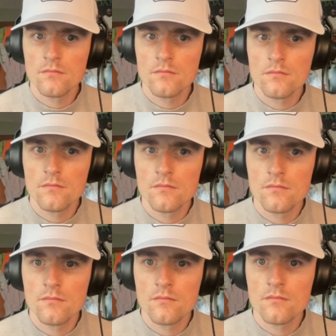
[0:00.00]

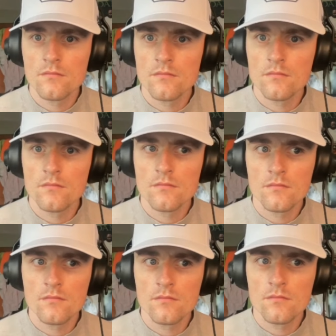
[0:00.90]

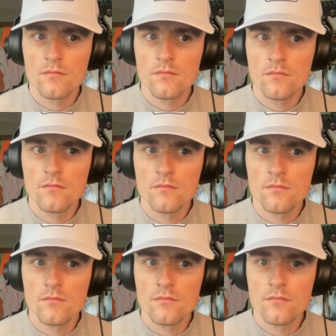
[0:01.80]

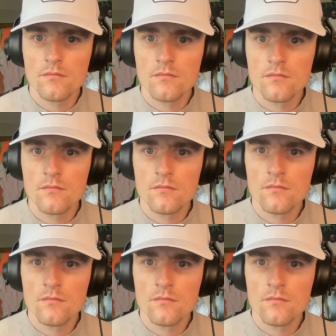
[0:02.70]
[no speech]